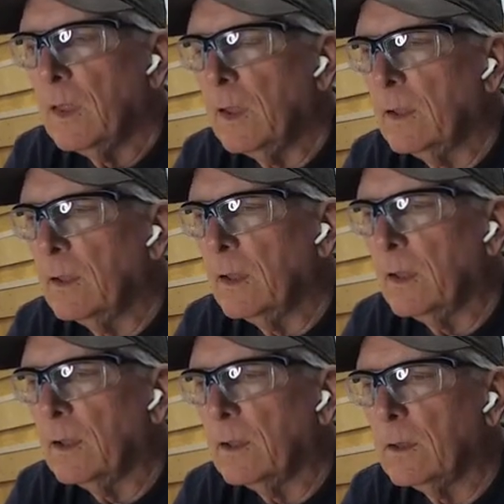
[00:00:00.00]
And
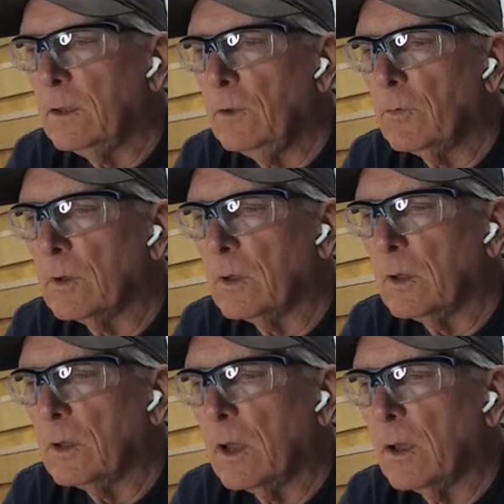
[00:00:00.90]
then you can,
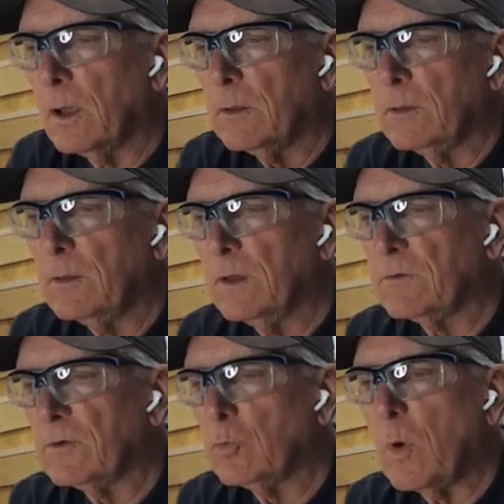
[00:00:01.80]

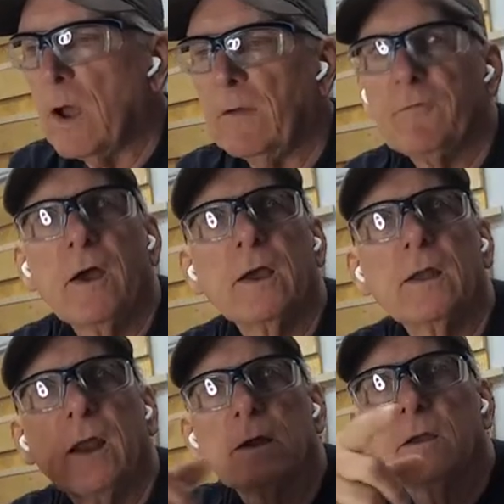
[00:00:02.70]
this is Wi-Fi
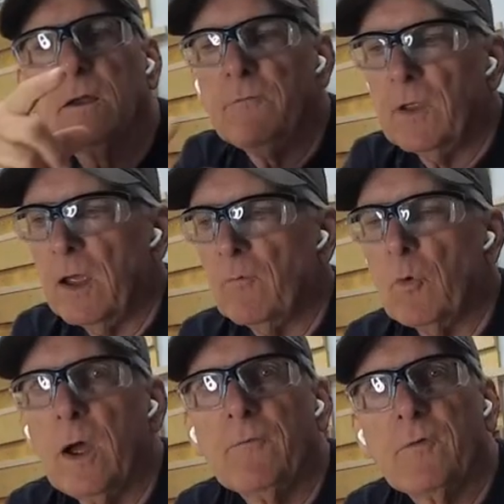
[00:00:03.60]
connected if you have
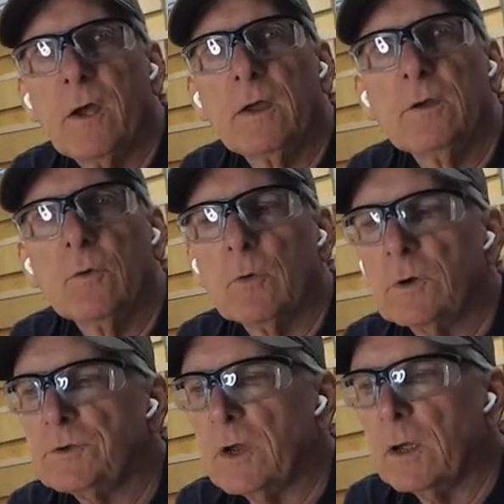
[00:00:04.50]
Wi-Fi in your
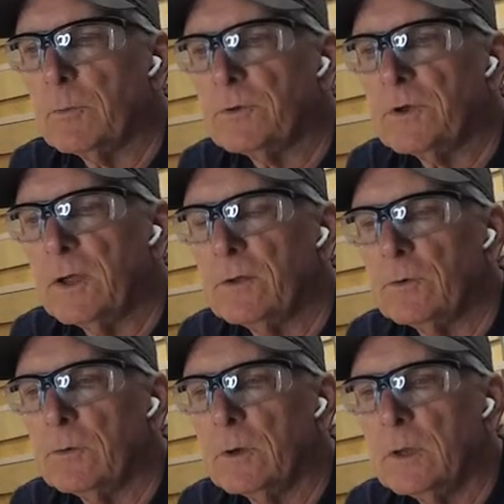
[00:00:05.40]
workshop, which I
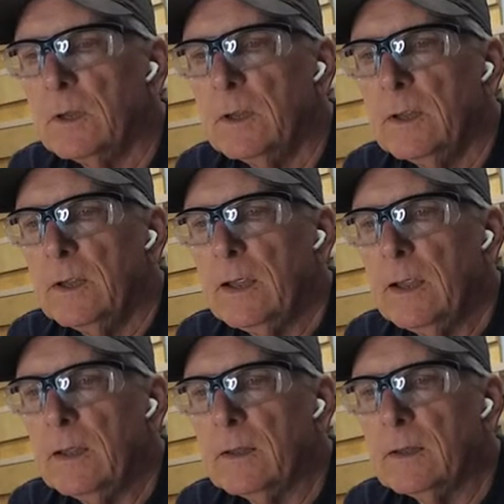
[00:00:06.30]
do.
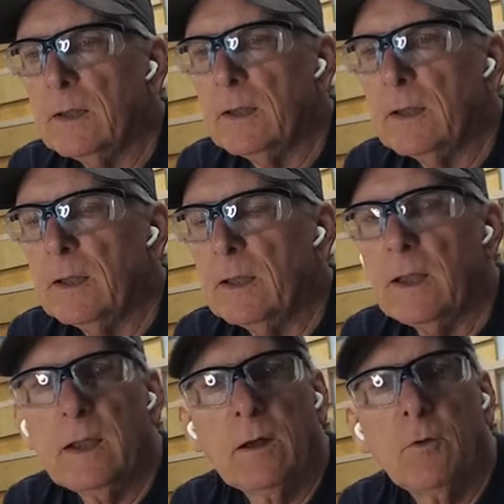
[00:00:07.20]
And then
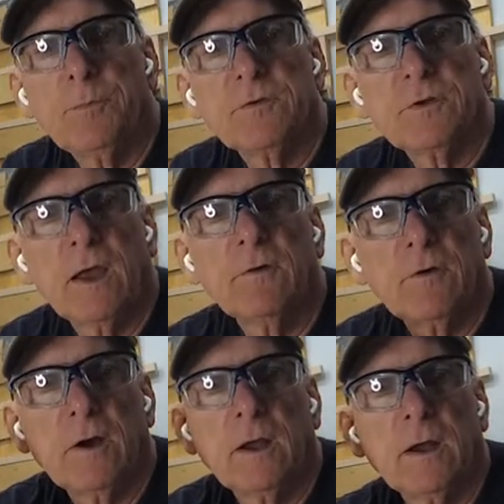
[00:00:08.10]
I hope the sound's
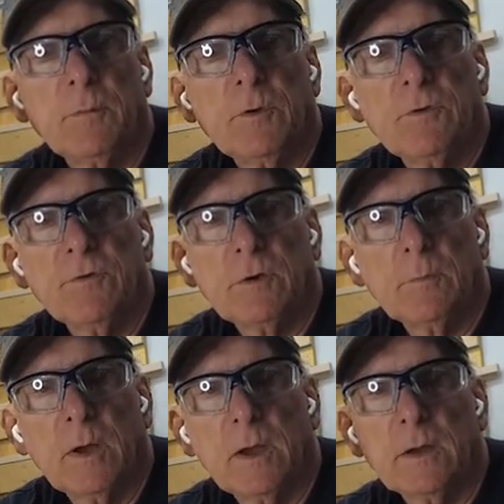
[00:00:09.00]
all right. I'm using
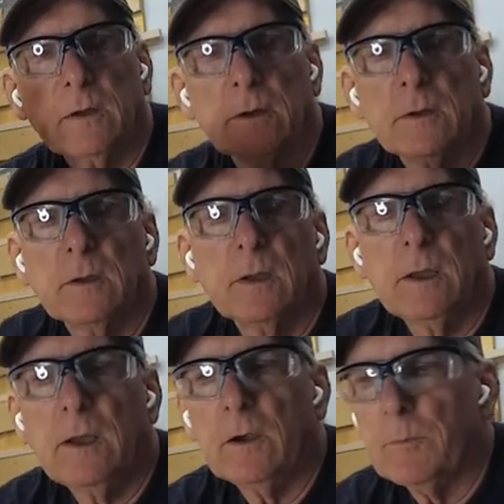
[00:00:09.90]
my
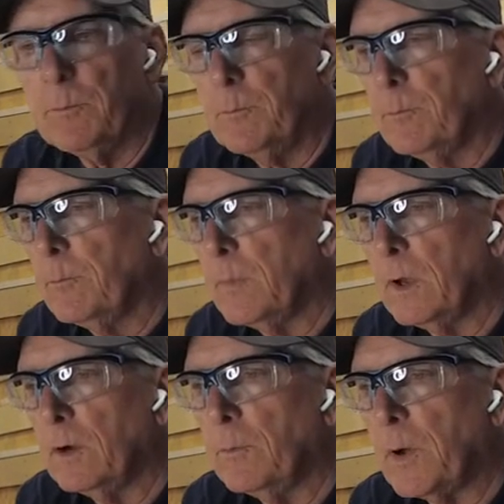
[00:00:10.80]

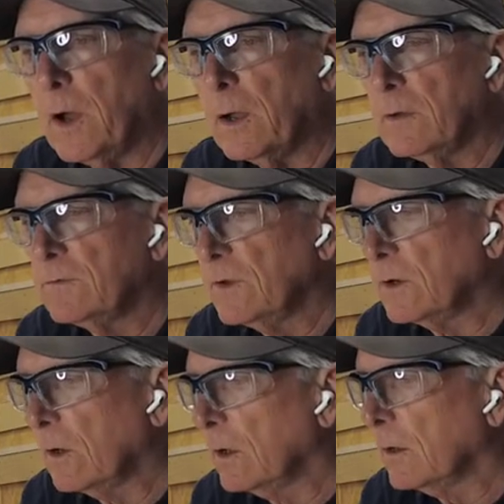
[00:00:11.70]
AirPods, they
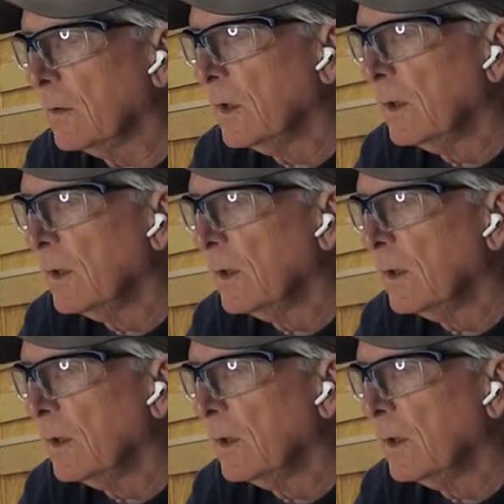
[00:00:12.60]
call it,